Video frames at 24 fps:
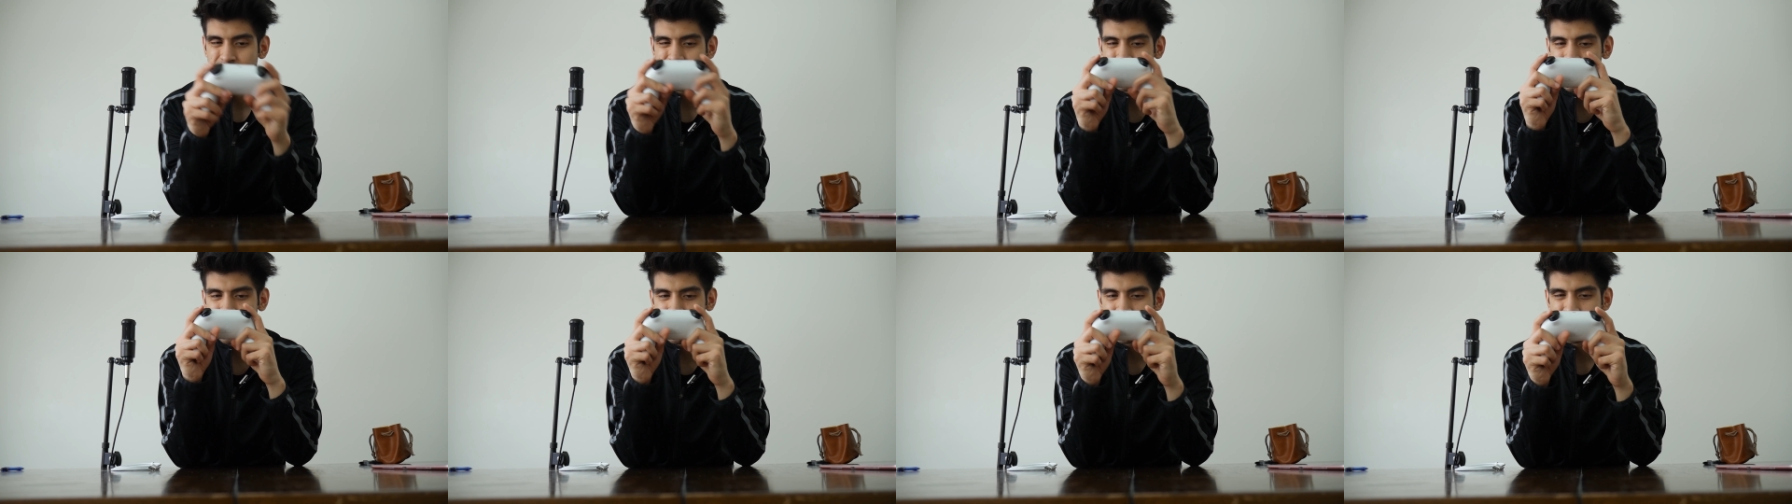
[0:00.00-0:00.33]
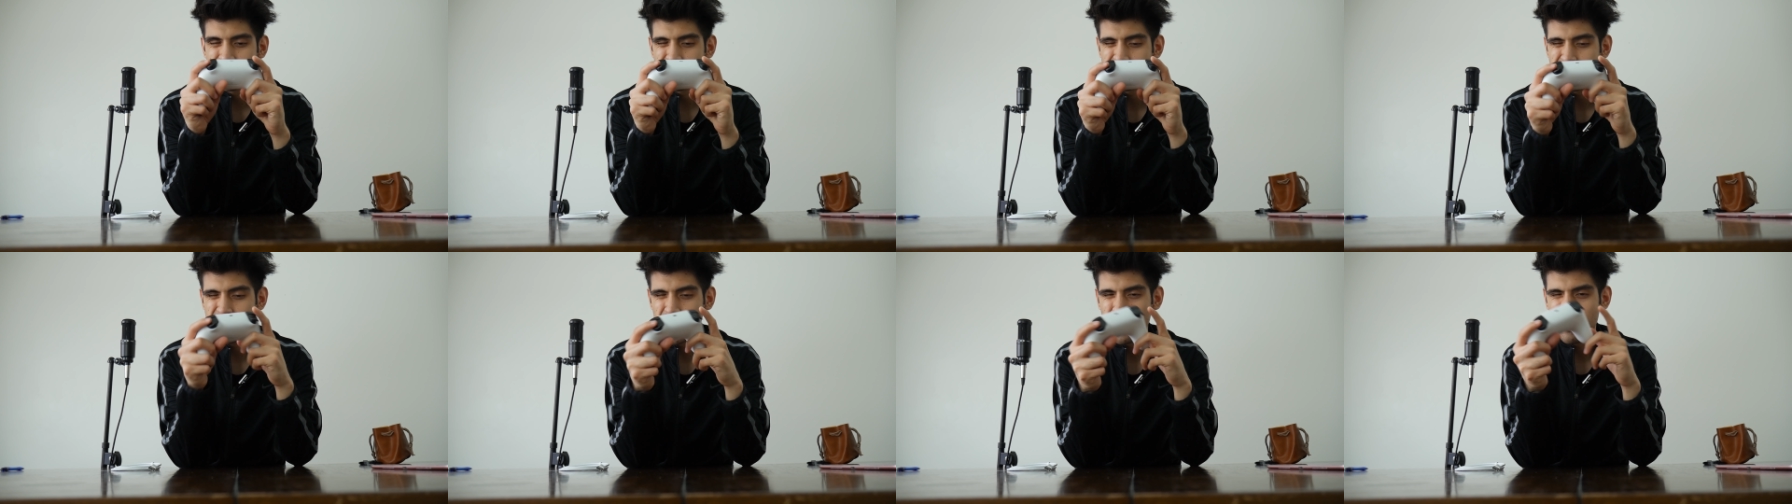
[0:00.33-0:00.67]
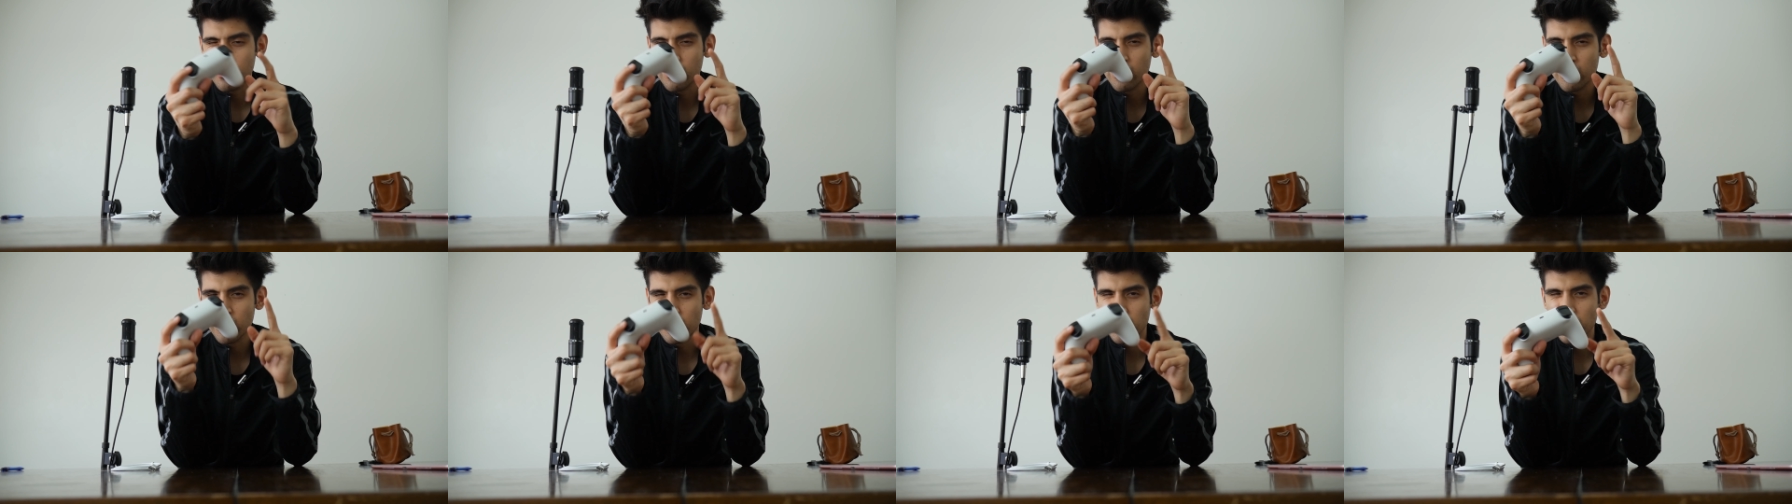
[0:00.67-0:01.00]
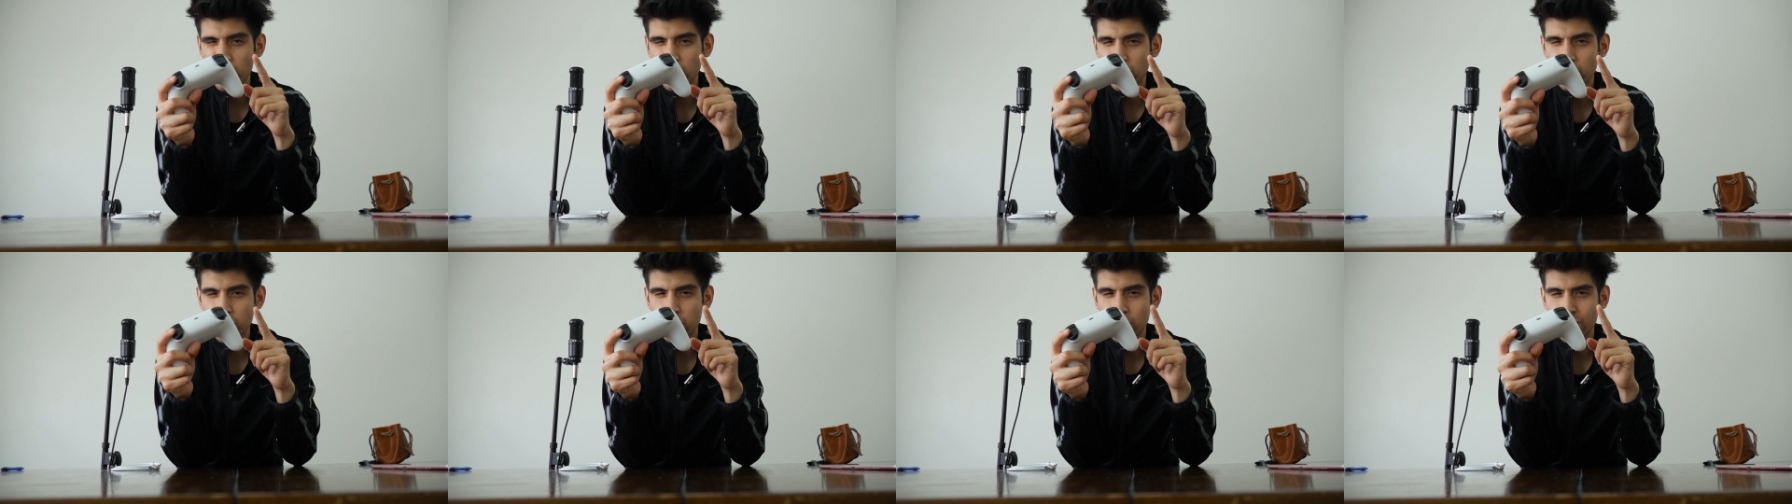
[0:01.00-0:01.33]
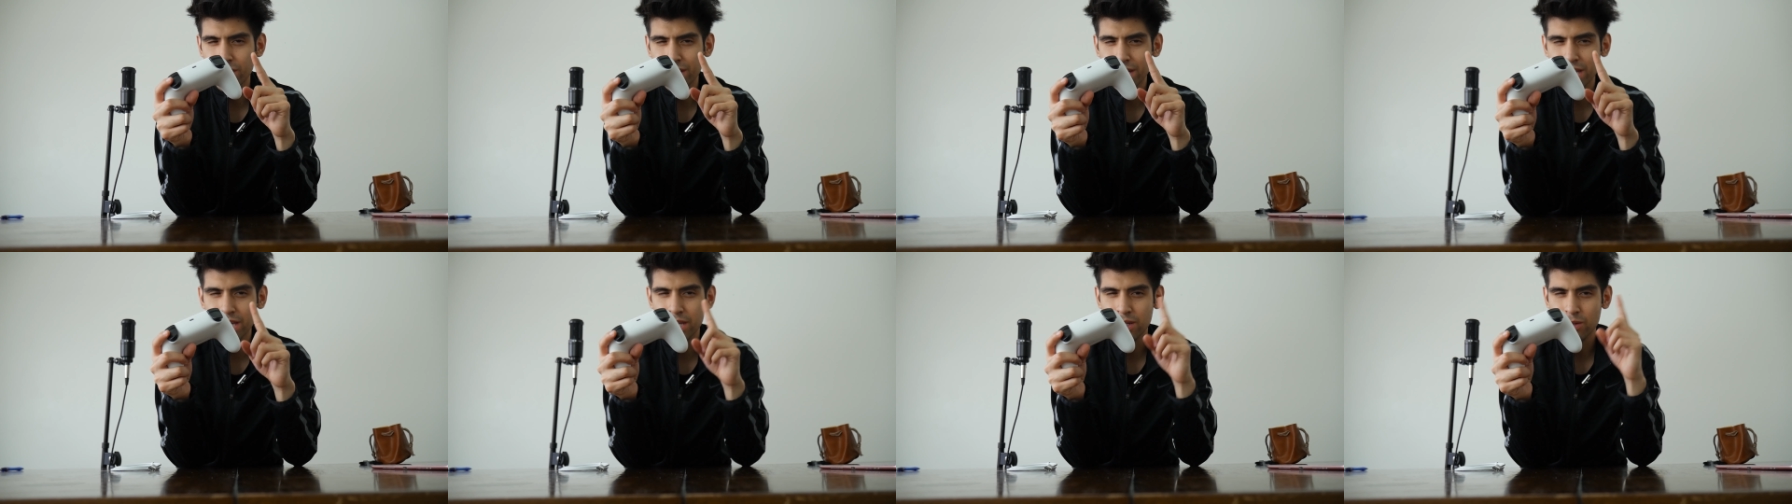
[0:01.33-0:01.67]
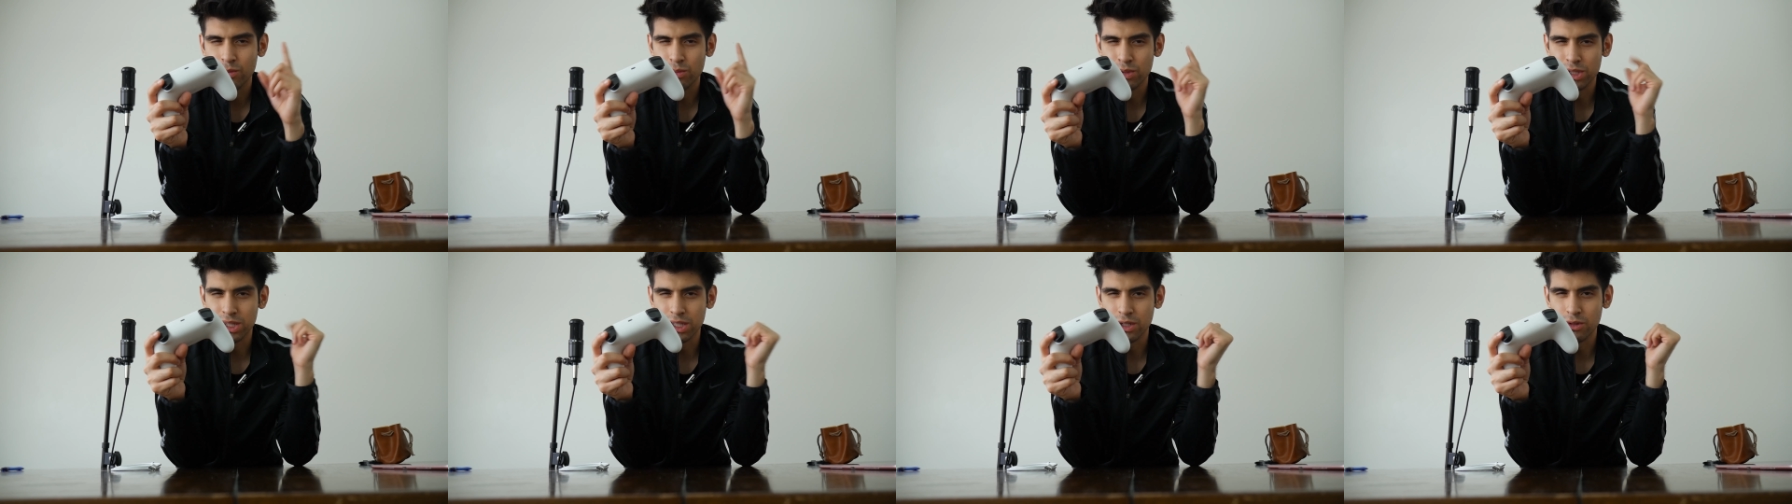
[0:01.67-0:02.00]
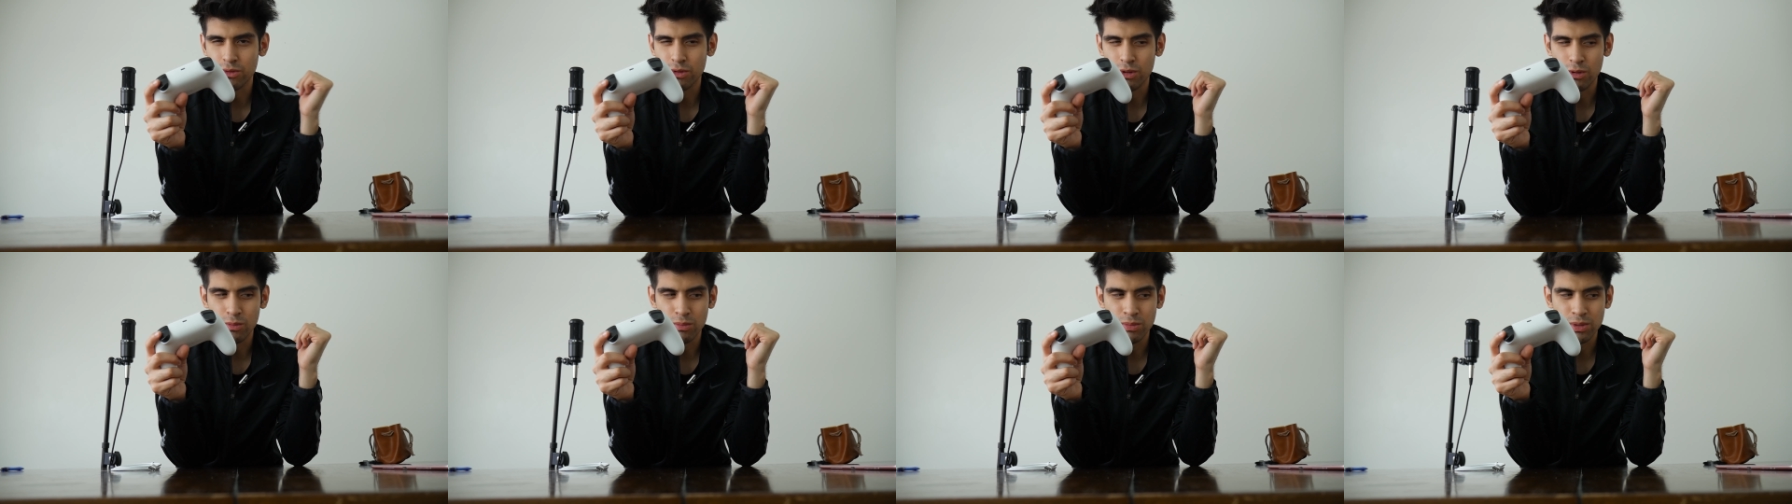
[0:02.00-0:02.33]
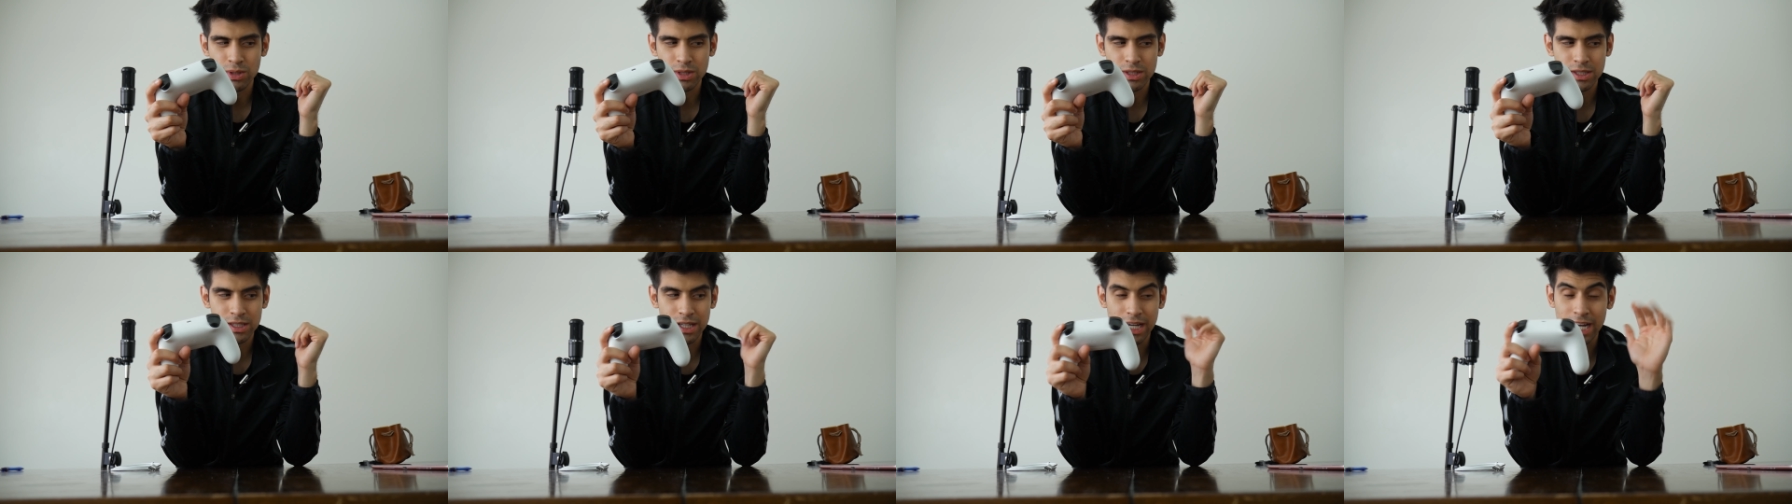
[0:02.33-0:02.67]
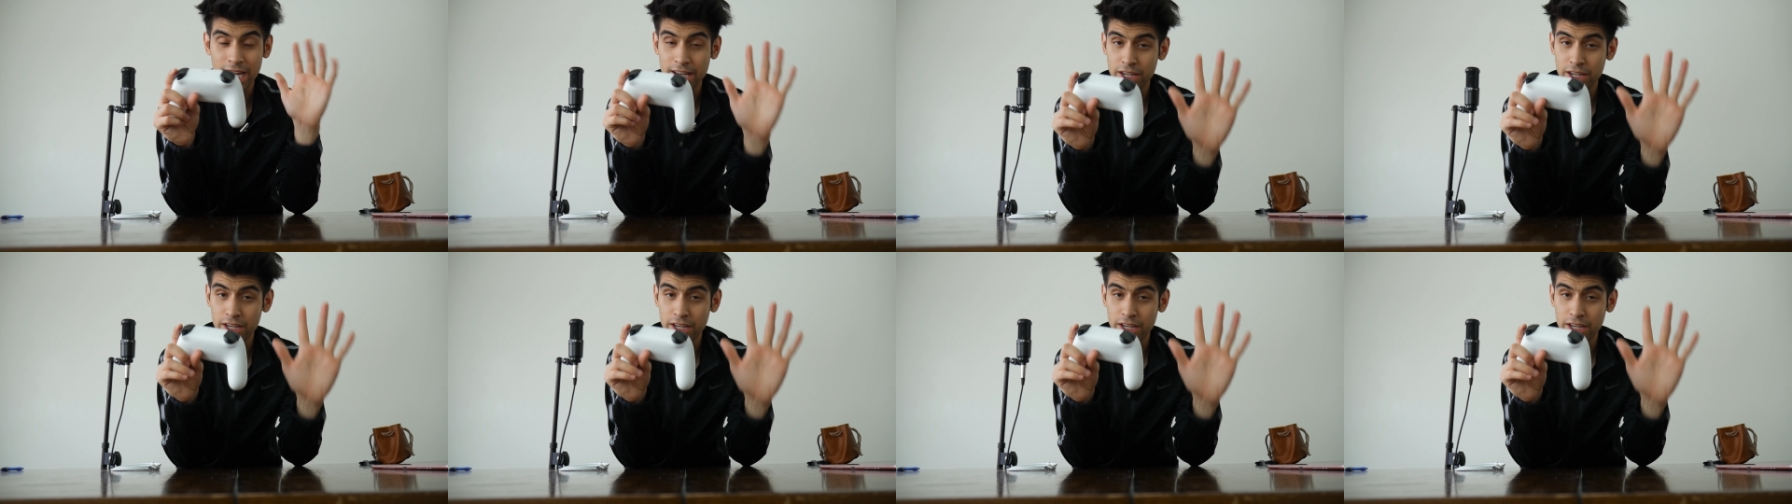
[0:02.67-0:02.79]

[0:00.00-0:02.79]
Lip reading: just gonna test this out real quick with the Chromebook.